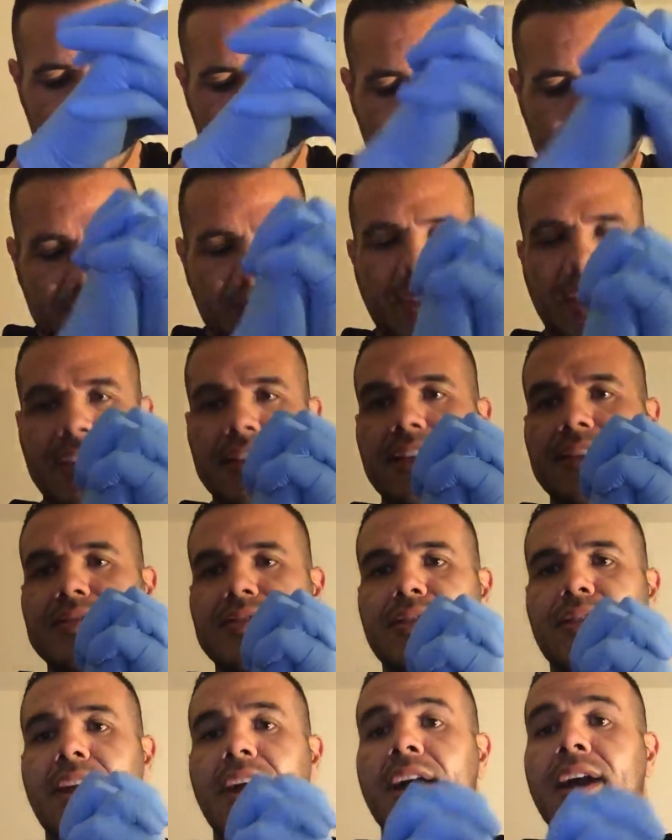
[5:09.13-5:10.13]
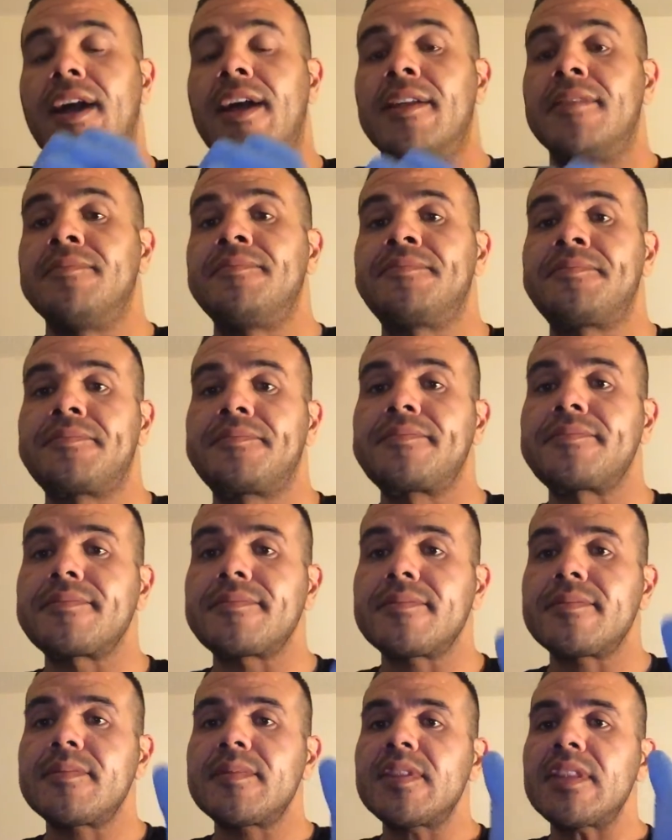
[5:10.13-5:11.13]
So my gloves are on.
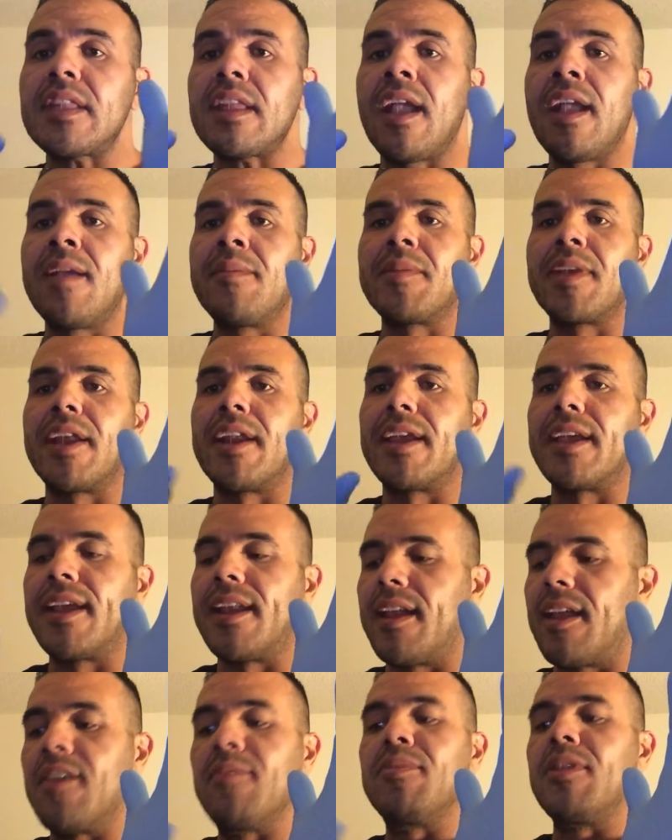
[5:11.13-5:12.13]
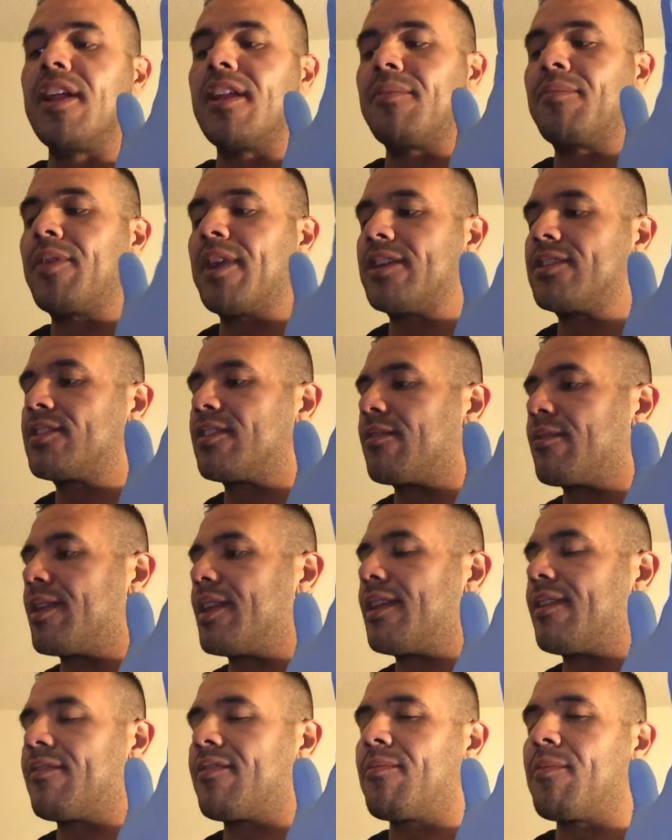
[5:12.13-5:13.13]
I'm going to get a blood pressure
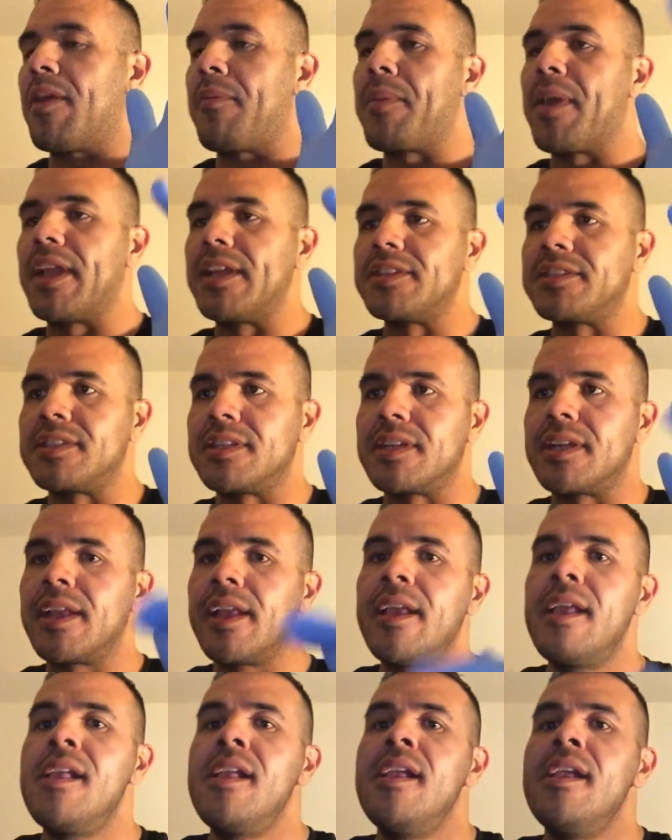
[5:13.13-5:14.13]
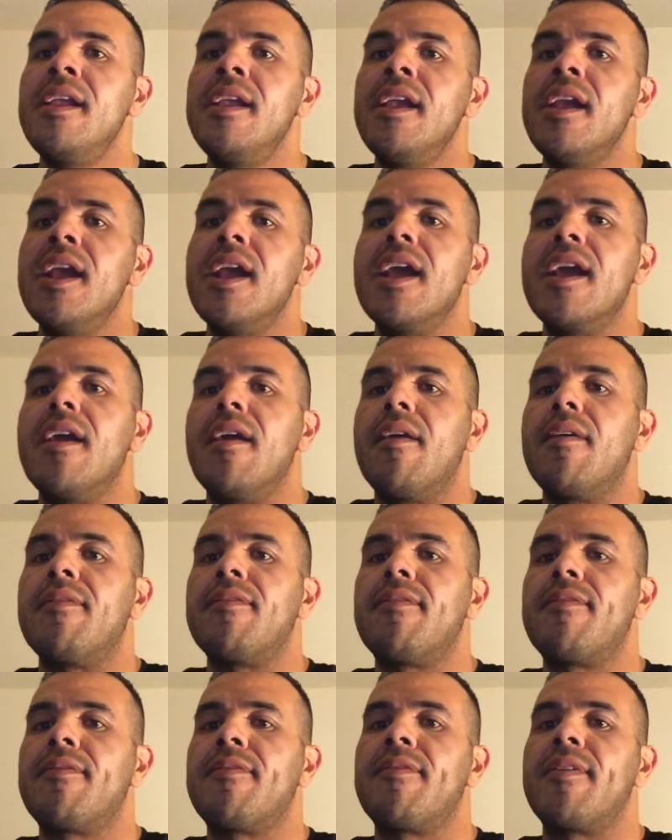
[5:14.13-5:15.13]
reading from my patient.
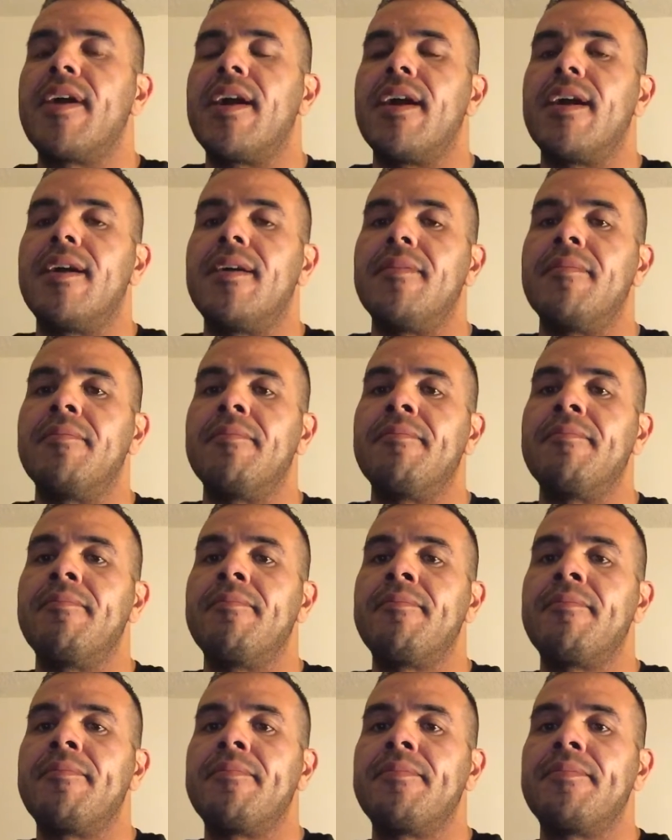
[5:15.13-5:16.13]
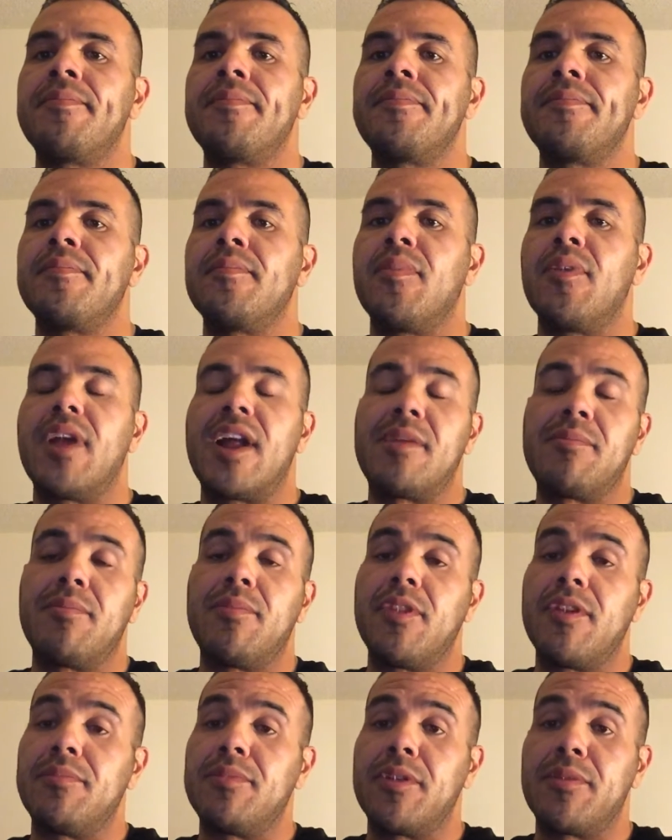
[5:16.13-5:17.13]
If
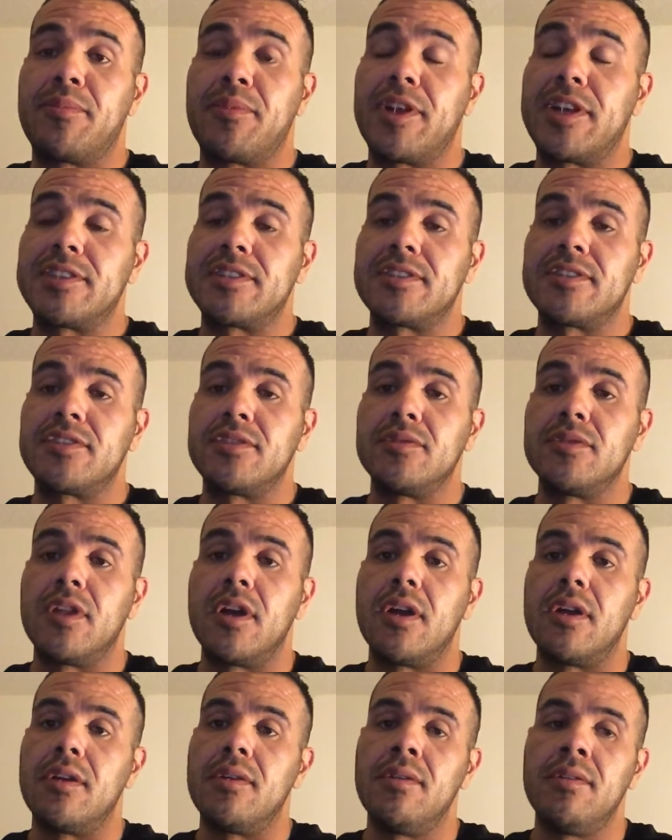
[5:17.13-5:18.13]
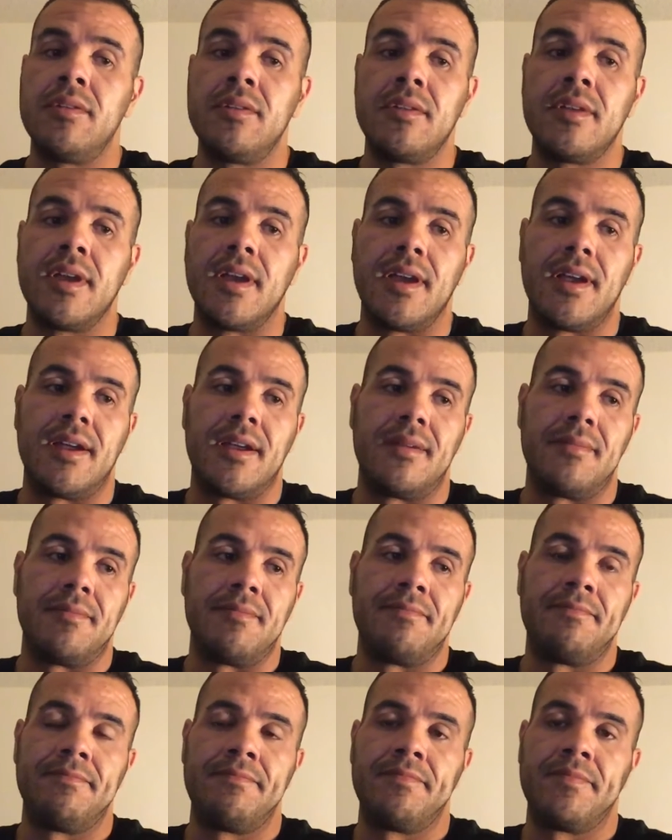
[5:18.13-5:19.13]
blood pressure is too low,
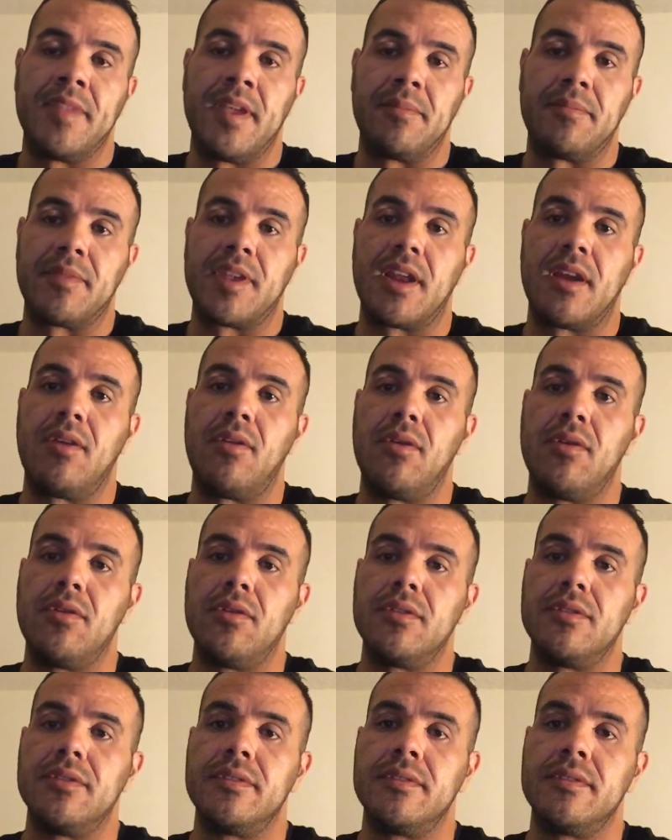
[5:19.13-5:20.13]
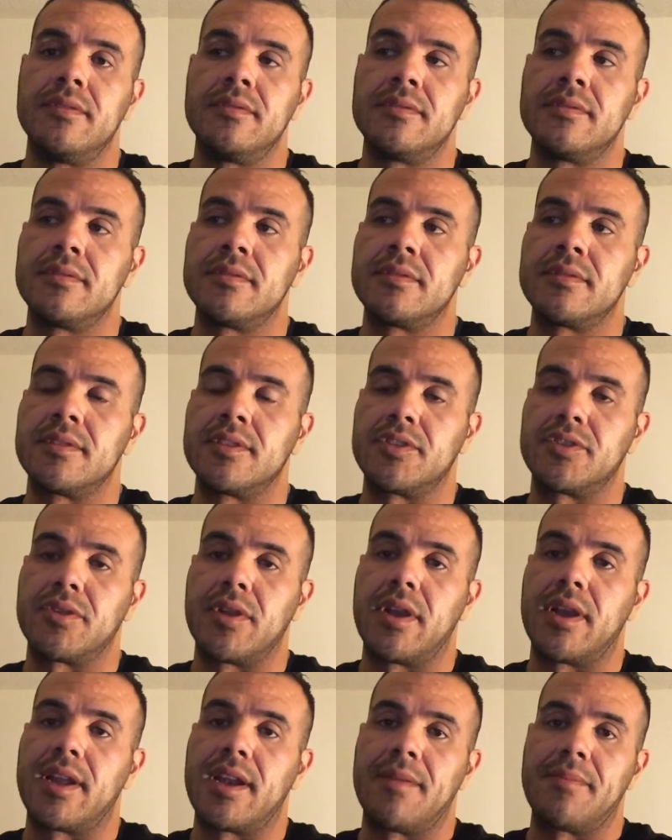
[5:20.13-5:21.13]
I'm going to hold the
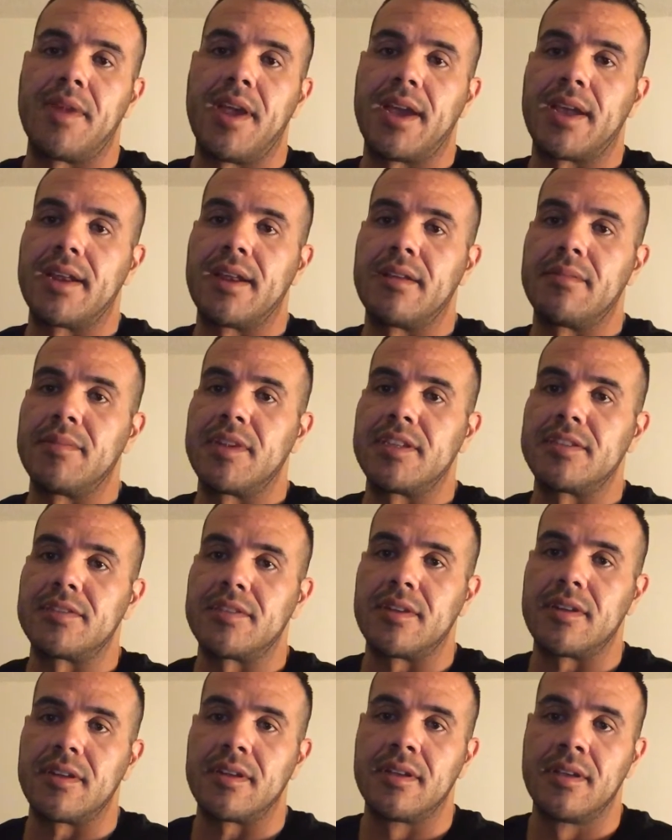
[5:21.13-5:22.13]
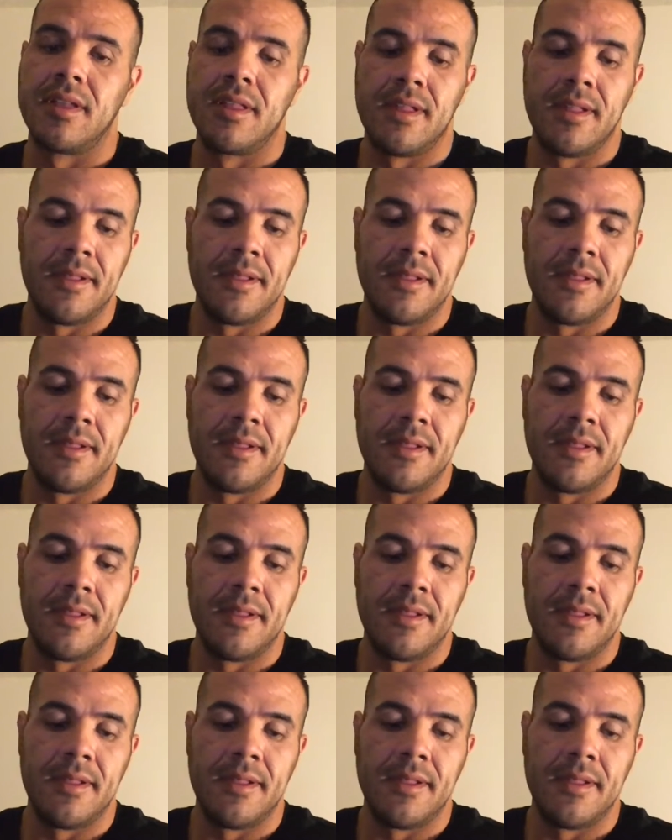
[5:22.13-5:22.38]
drug and I'm not going to administer.